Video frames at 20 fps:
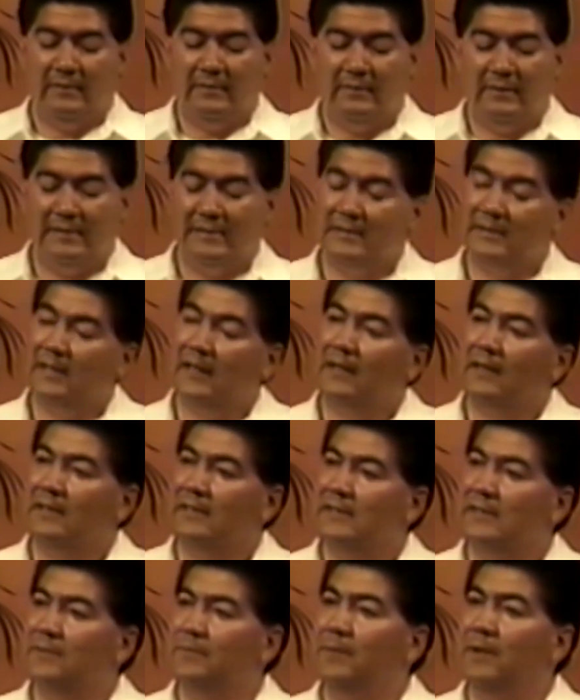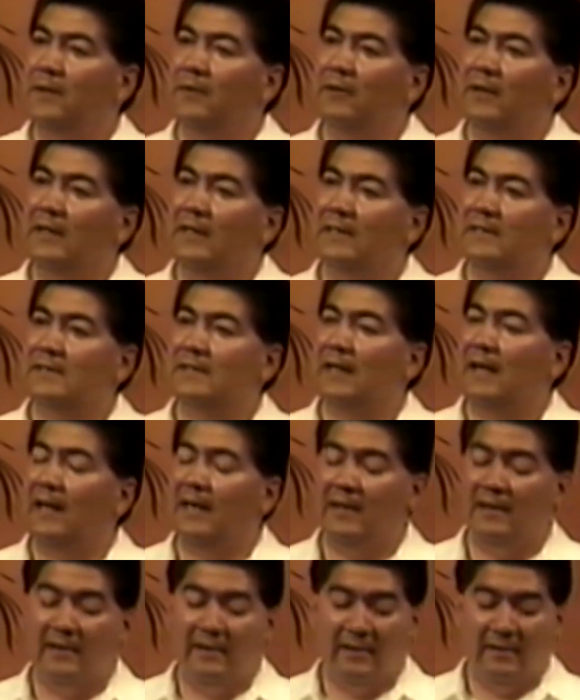They stuck a spear in his
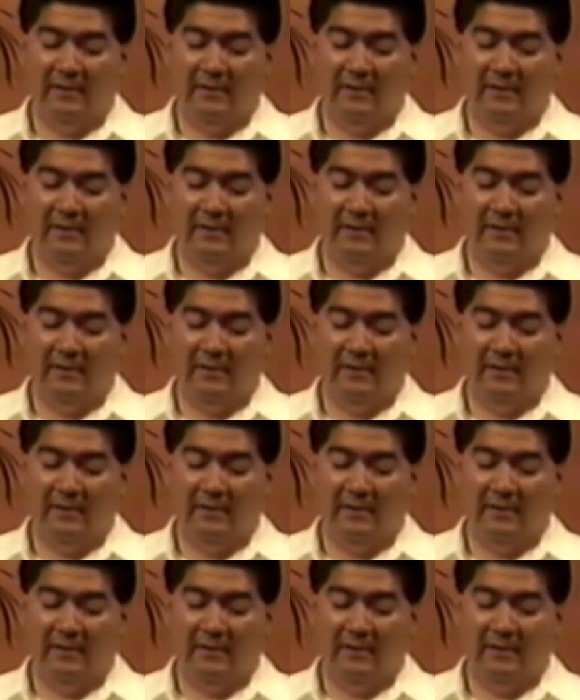side.